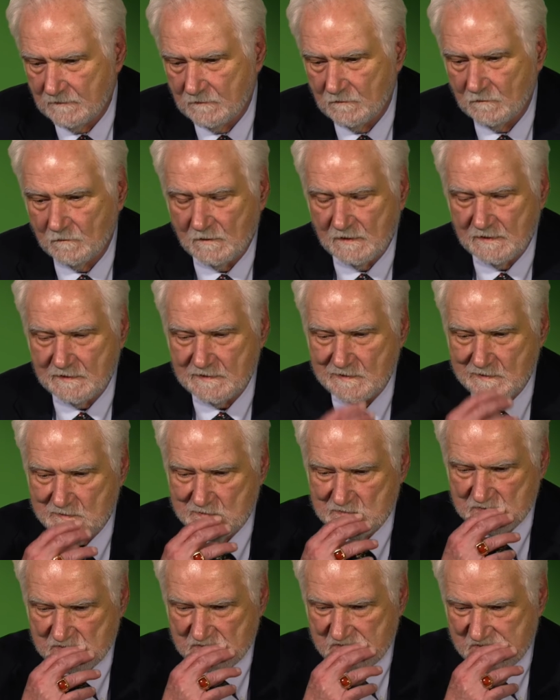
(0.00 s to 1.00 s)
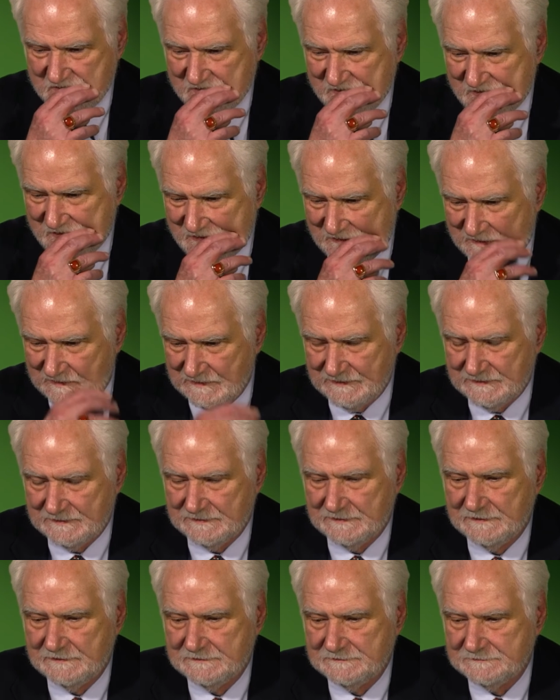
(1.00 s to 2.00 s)
One is
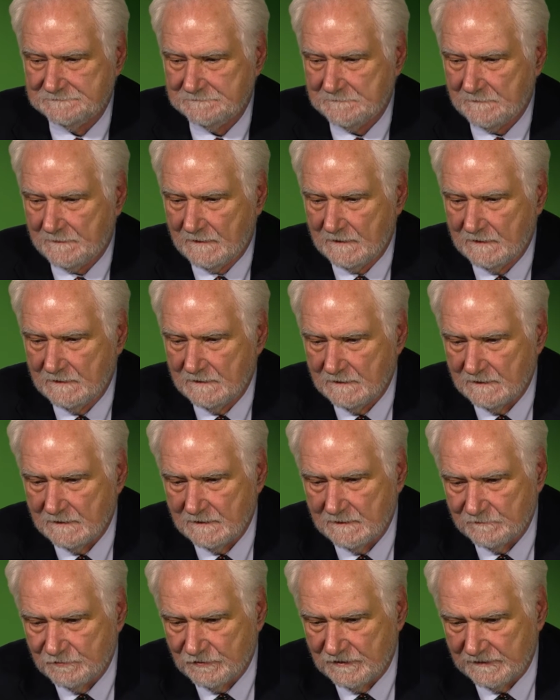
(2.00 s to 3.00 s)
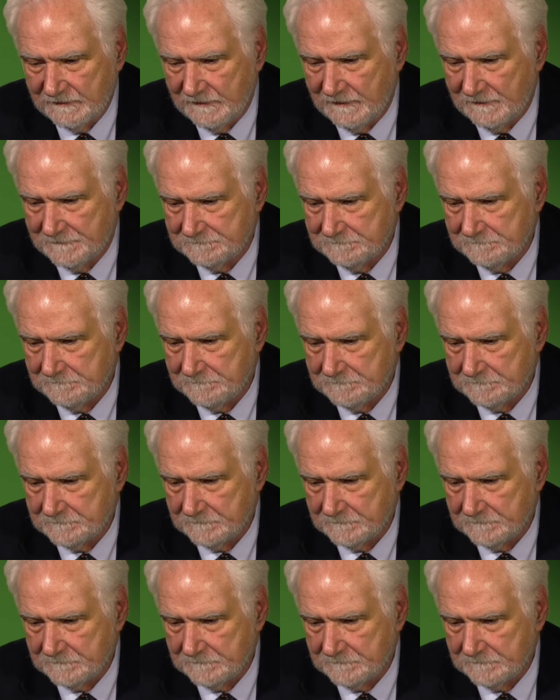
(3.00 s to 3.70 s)
on bringing,